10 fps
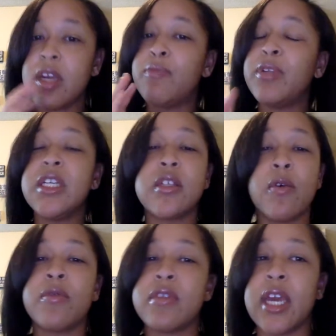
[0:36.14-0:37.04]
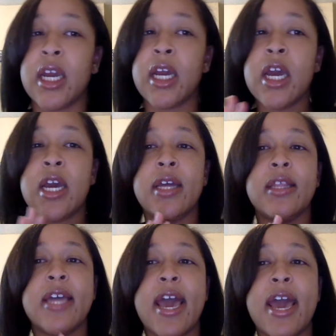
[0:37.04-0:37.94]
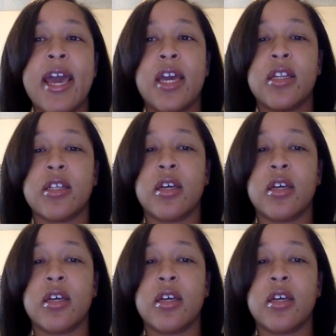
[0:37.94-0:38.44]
please don't think that